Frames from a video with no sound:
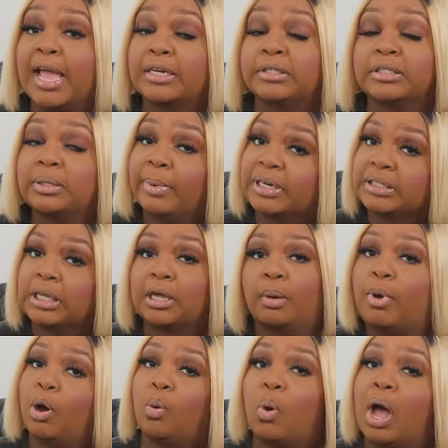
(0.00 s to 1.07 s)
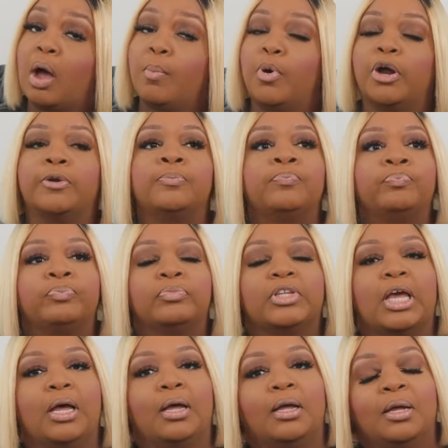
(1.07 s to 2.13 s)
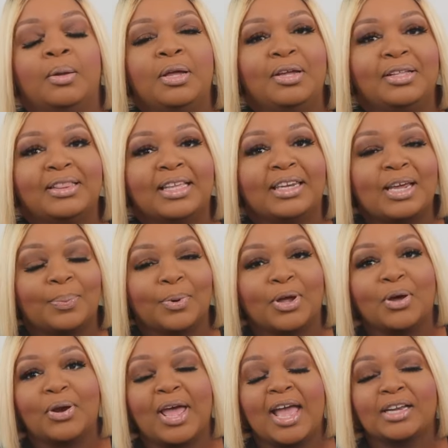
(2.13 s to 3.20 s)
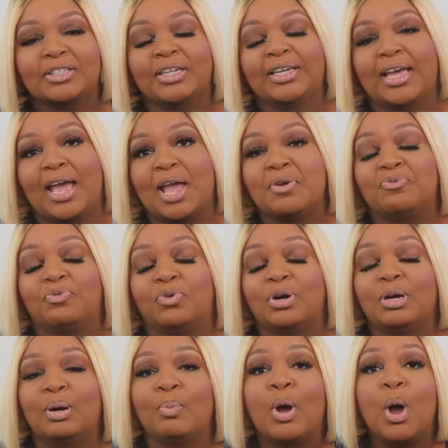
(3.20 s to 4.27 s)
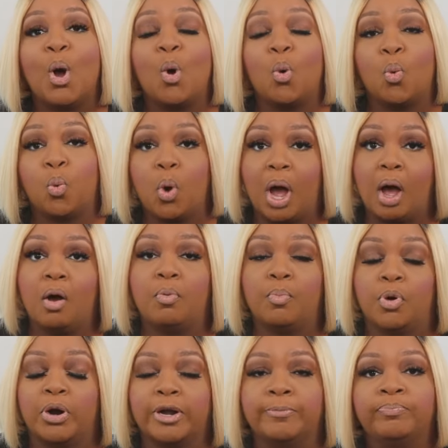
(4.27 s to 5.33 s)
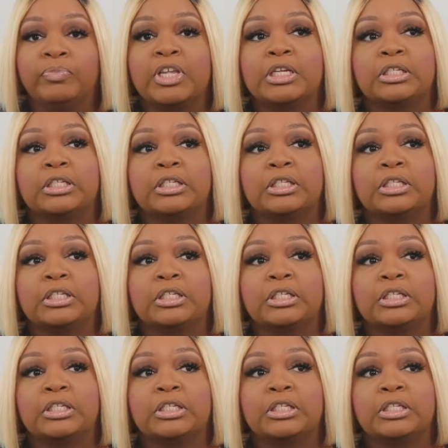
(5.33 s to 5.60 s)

Actually, somebody said, come on, Walmart. The leopard coat actually came from Walmart.